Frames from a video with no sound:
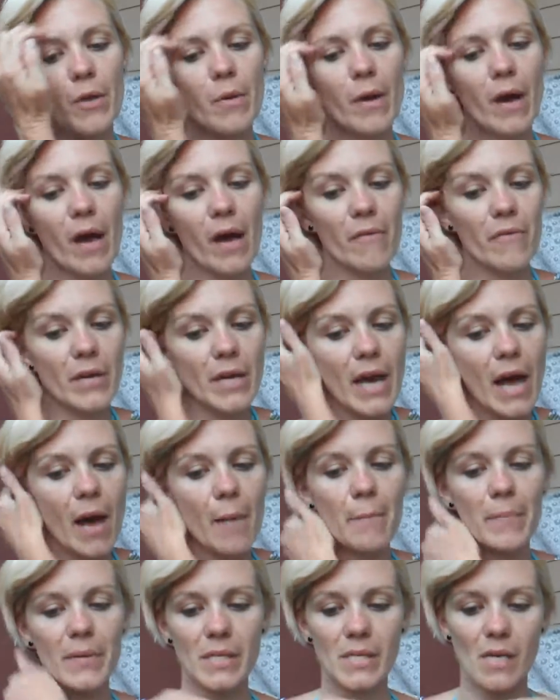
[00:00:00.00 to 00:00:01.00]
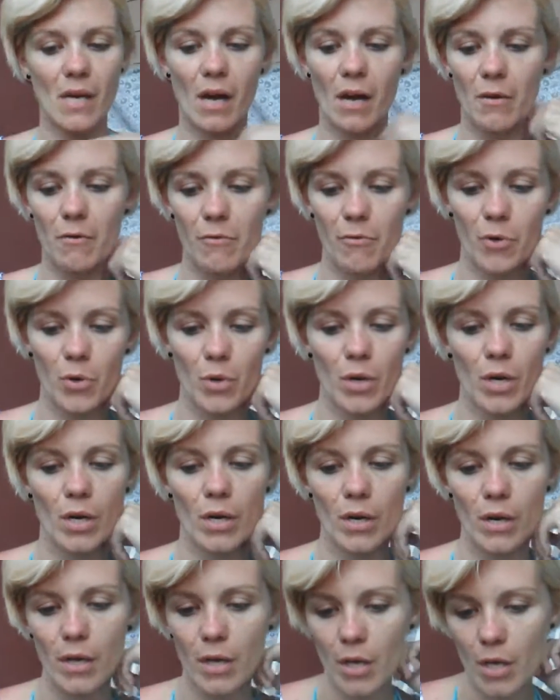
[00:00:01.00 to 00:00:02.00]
you have an appetite for,